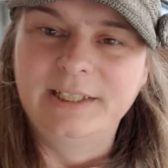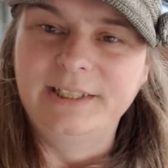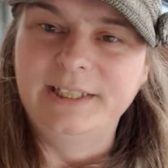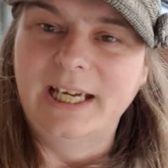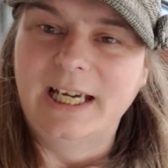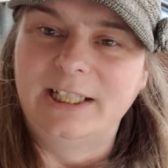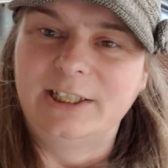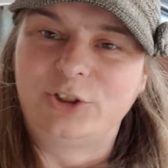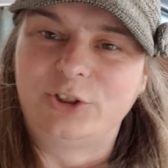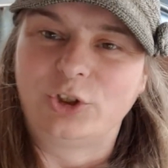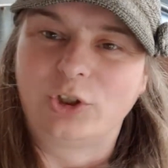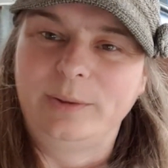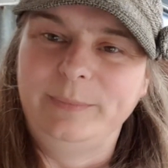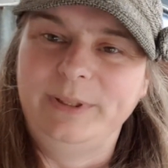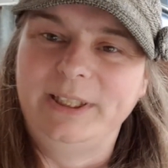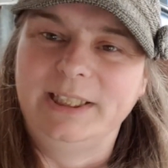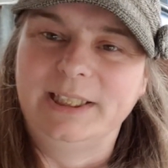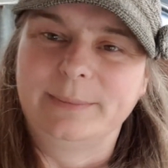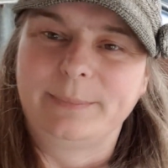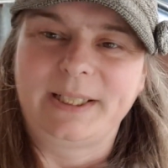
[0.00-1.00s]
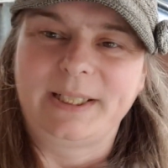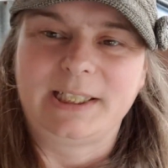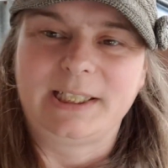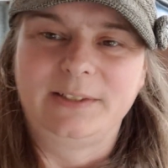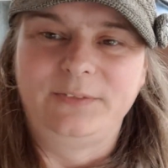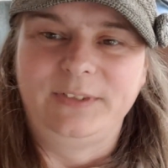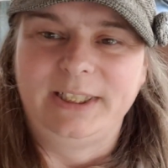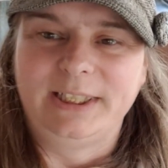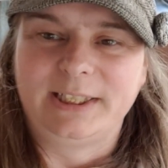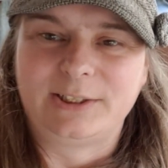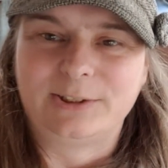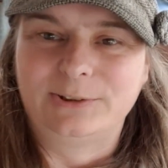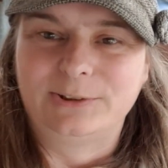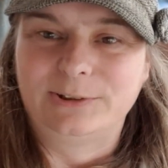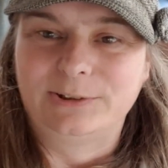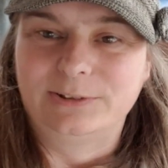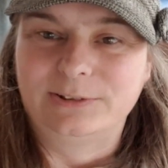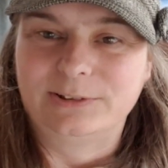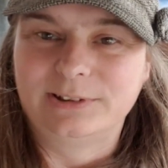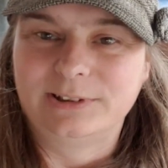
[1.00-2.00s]
Now you join me in the back of the
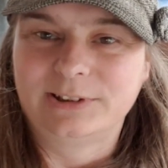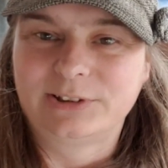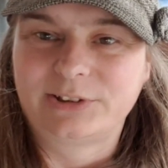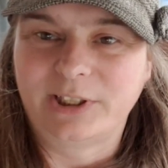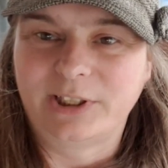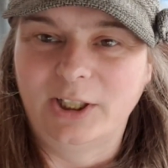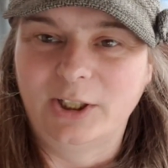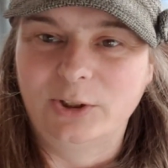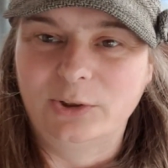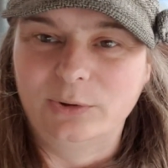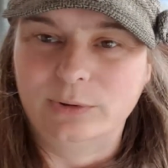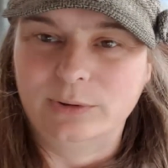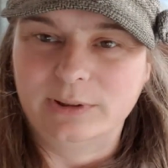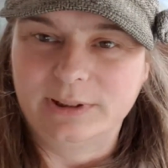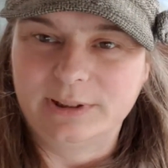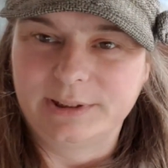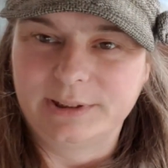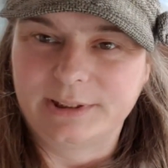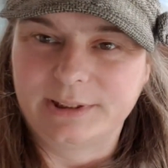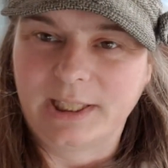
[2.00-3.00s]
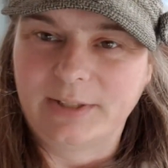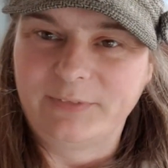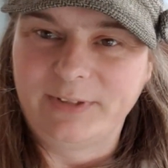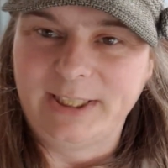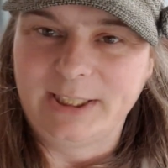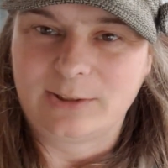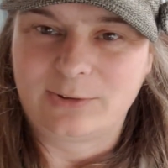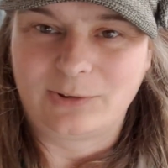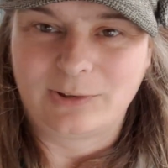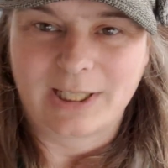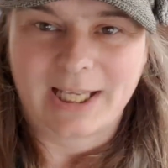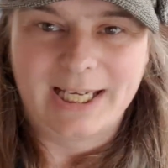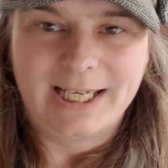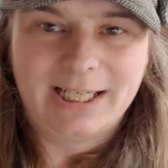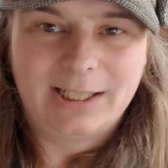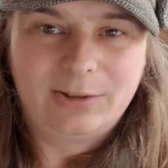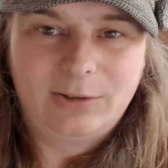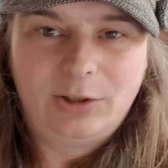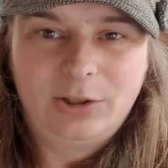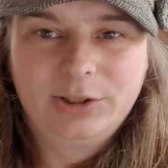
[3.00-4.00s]
vehicle. So, got the vehicle
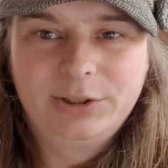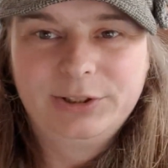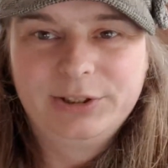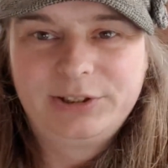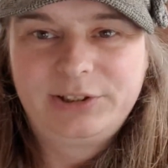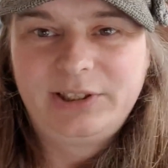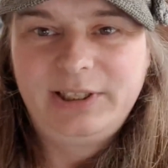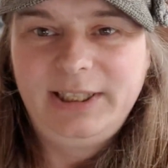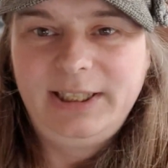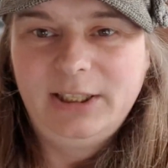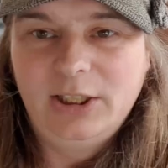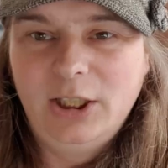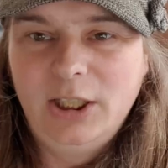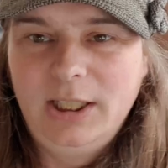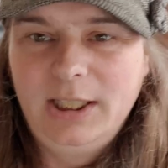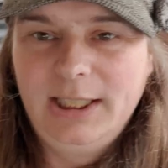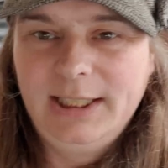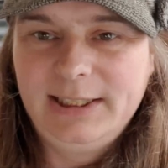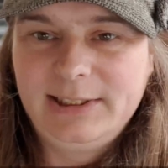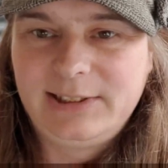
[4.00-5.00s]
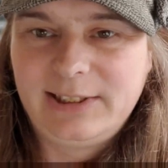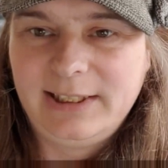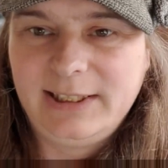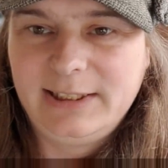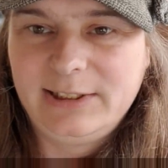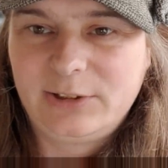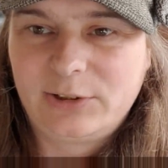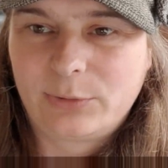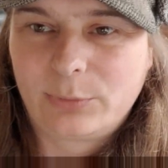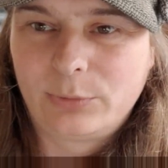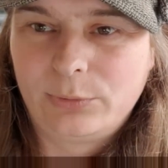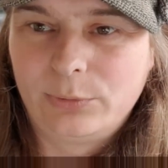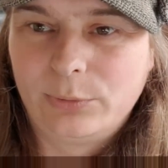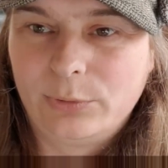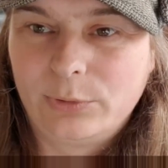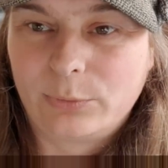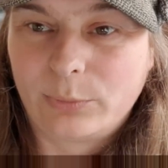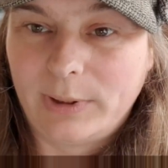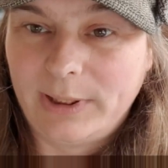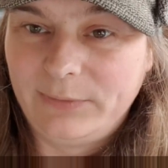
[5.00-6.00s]
layout on the early
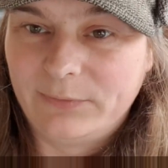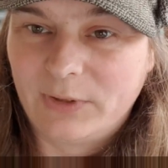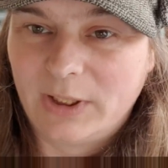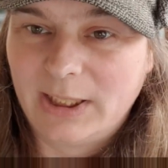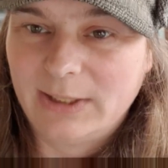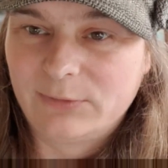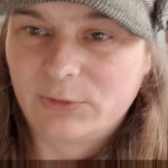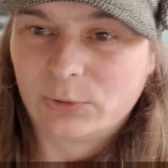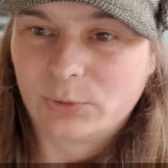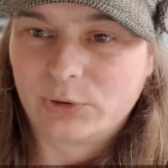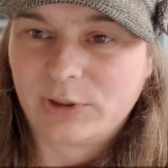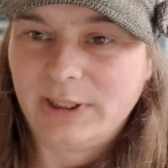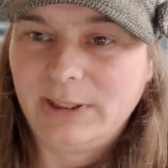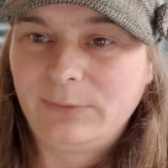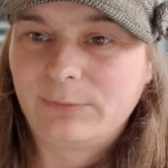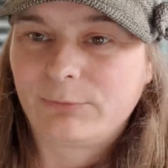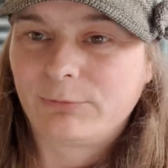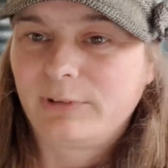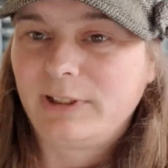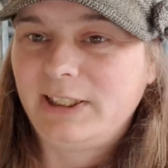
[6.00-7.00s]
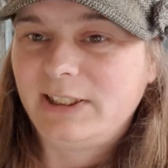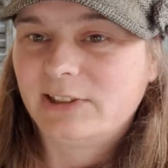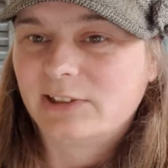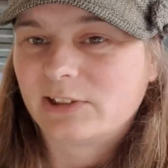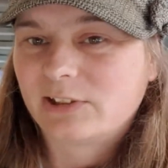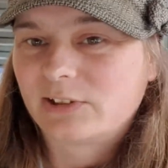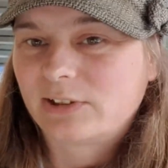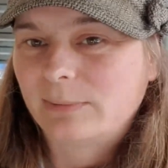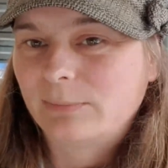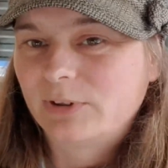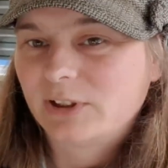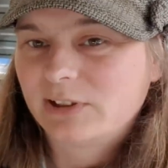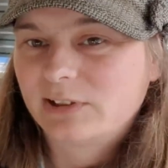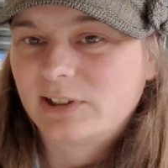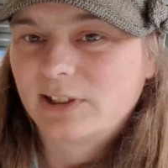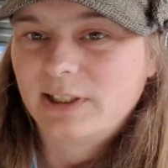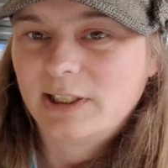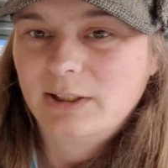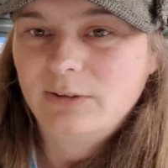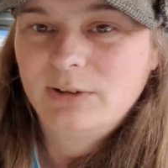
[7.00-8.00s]
T25s or T3s as
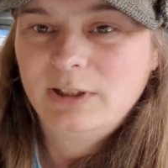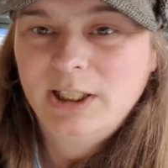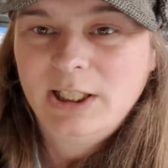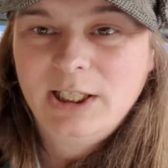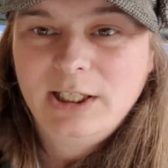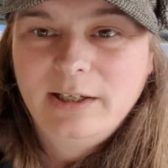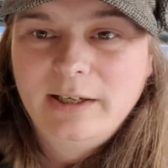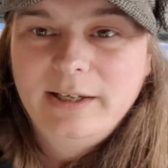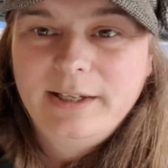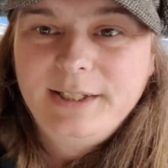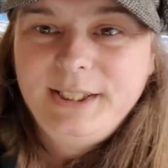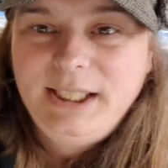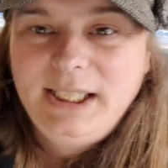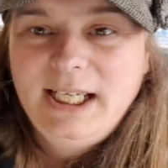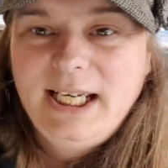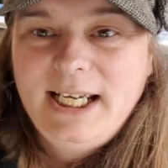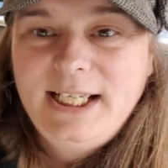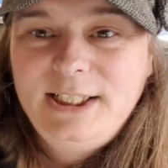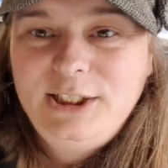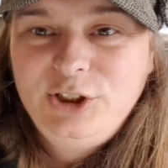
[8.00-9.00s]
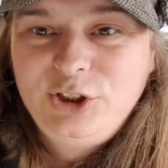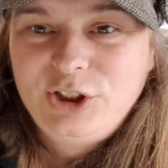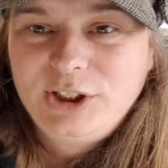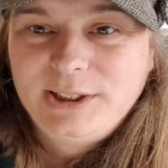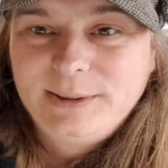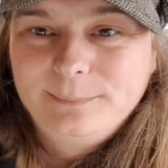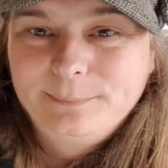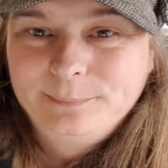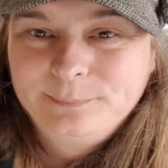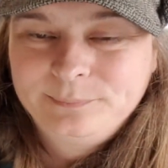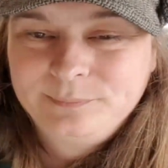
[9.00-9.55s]
sometimes they're known. The engine.